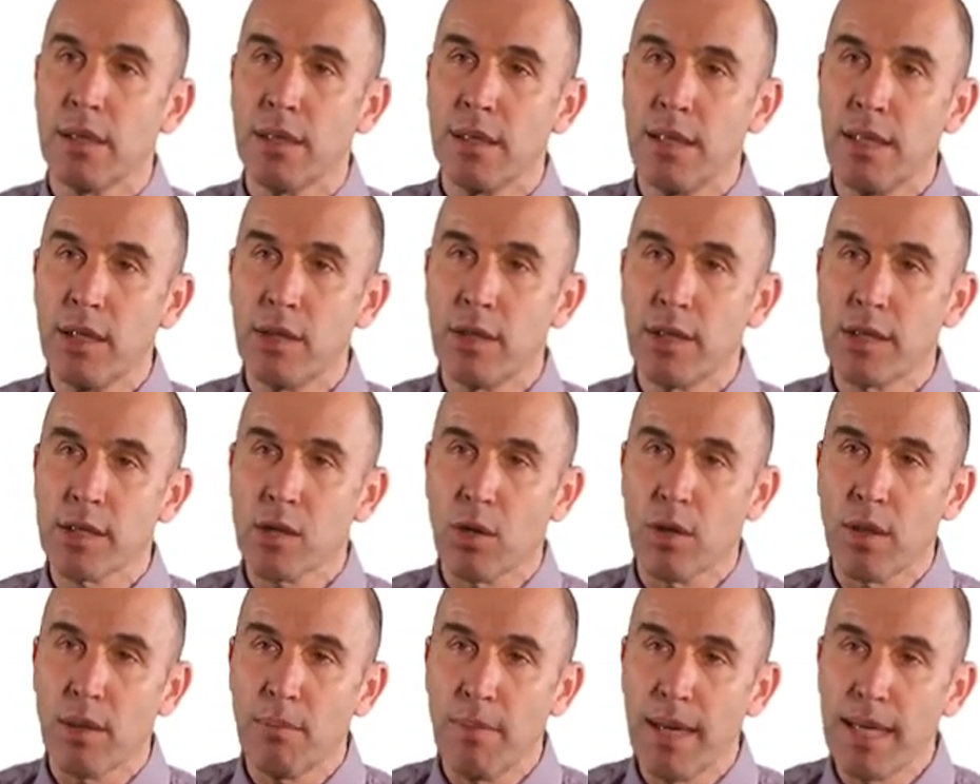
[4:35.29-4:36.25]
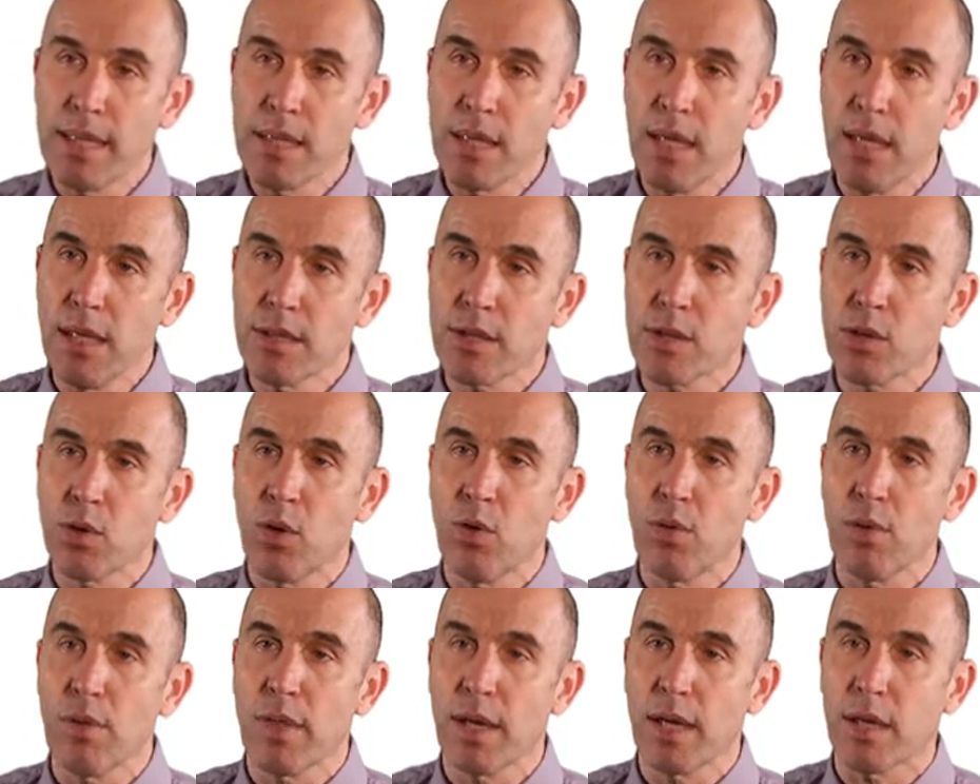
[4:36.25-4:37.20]
Here it's on the mesial,
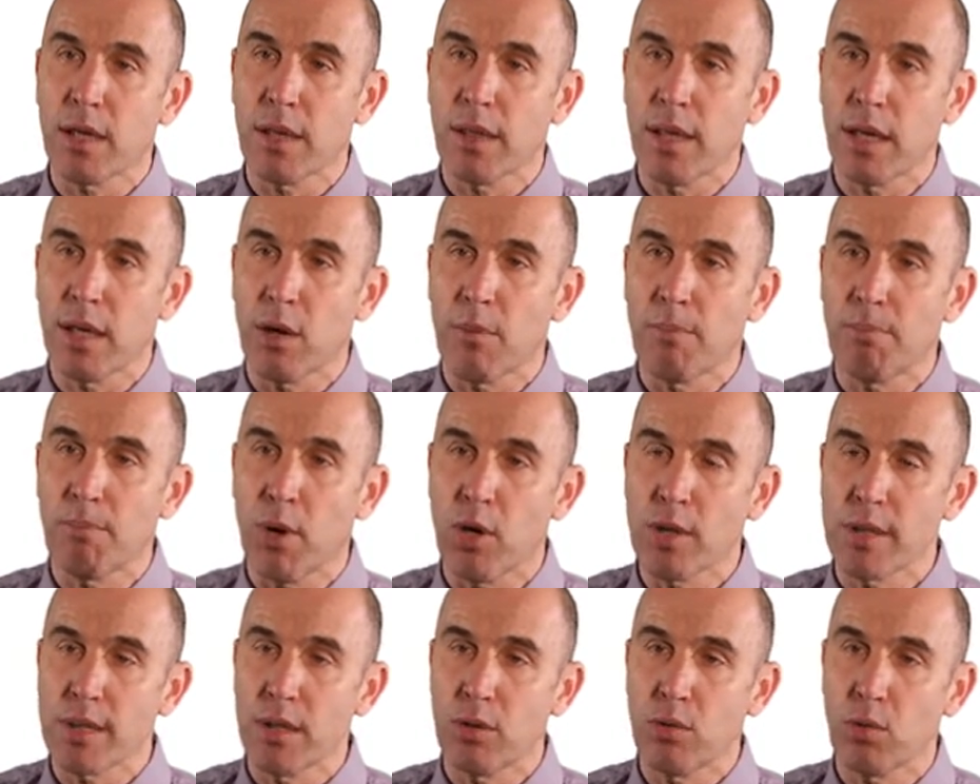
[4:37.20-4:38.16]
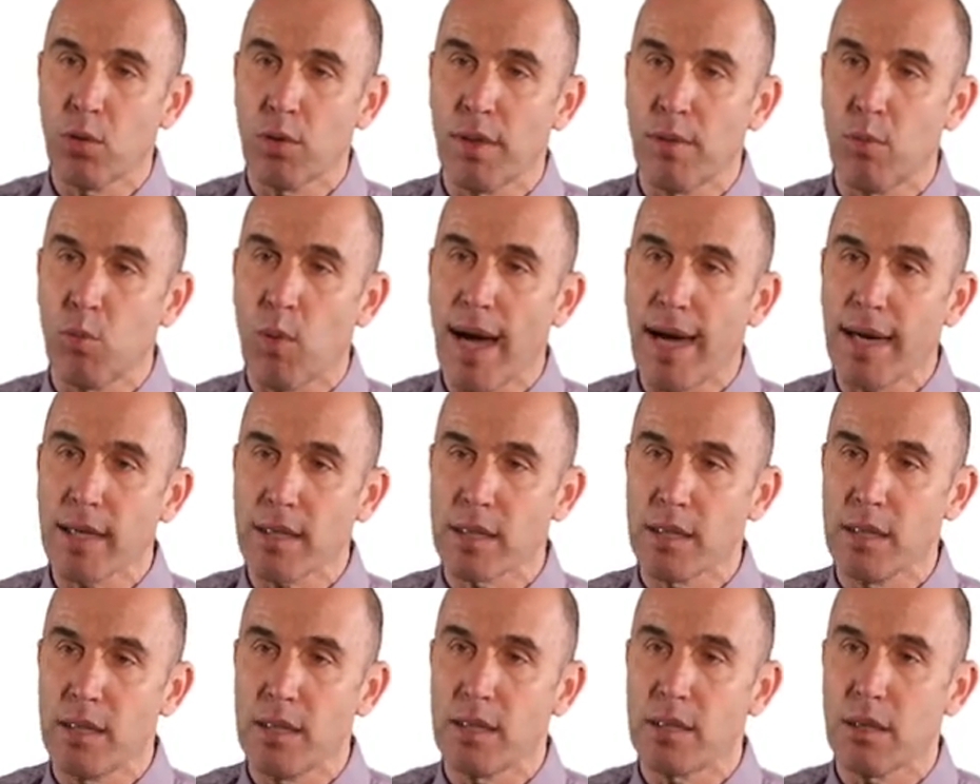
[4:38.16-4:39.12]
so the composite or the wax
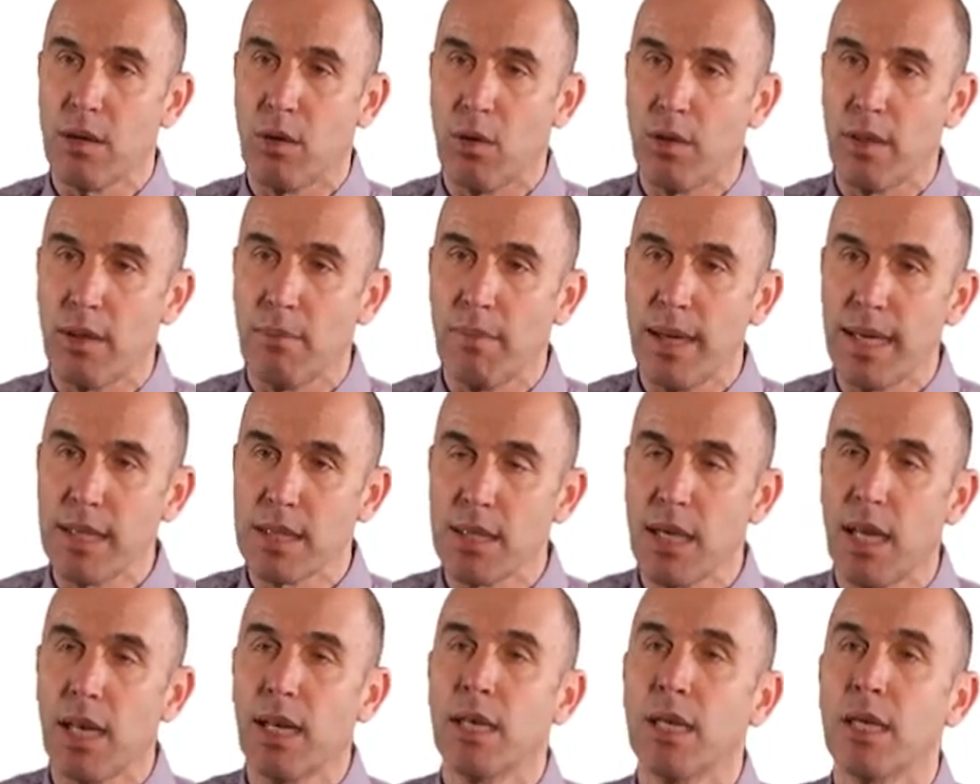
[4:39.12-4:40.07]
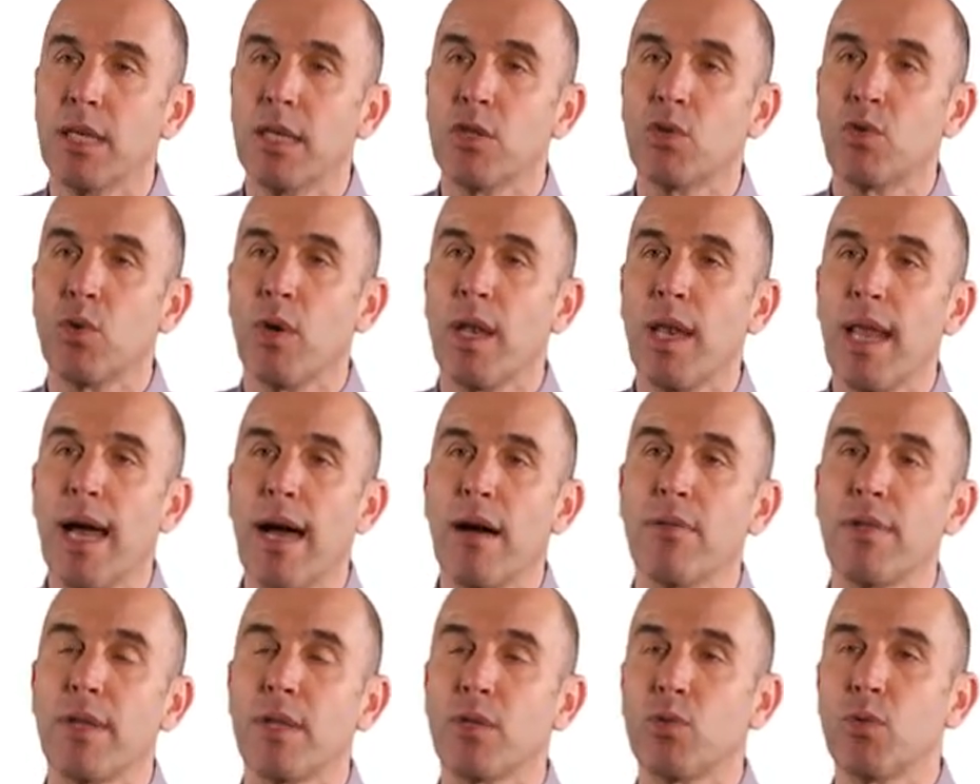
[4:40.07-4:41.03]
is on the mesial to allow
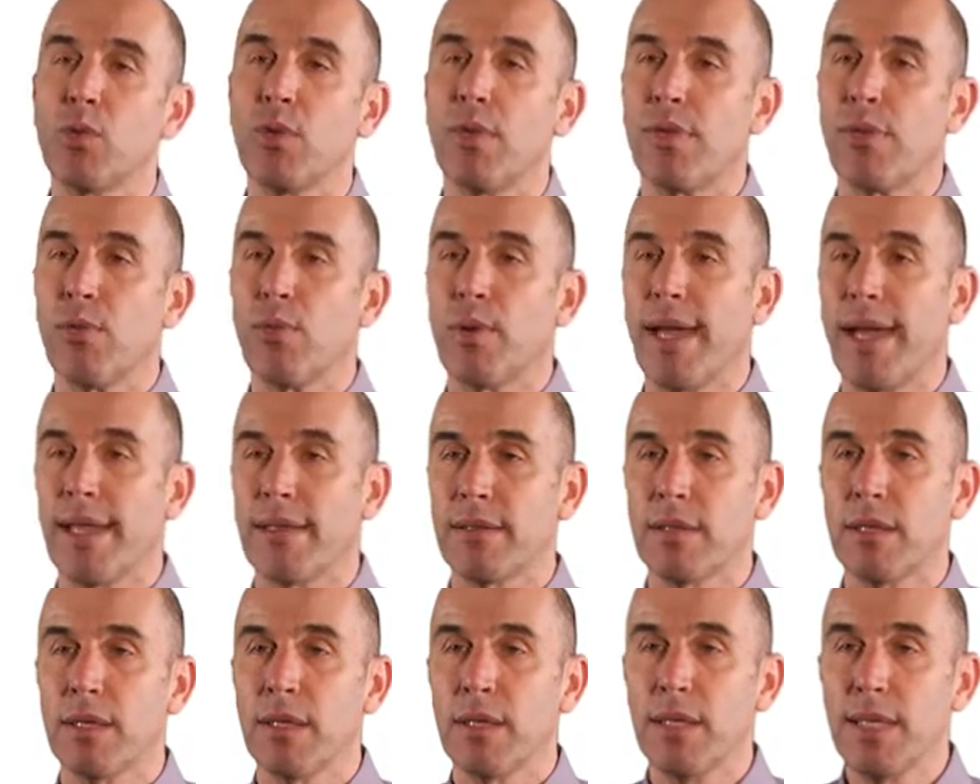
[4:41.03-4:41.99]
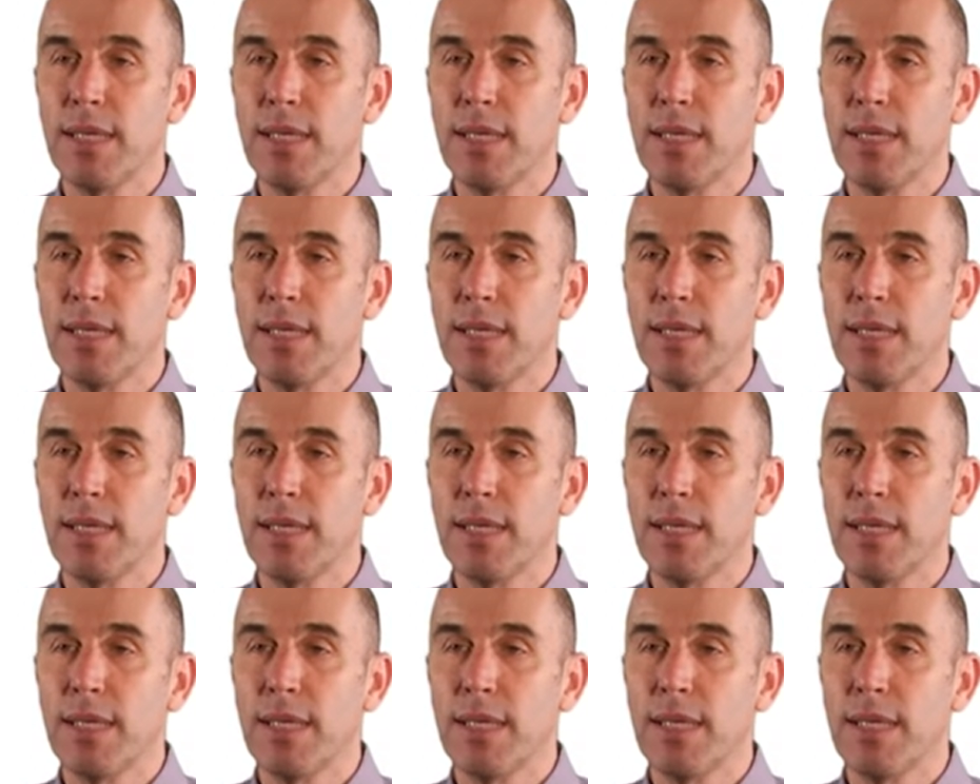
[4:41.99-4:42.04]
the tooth to get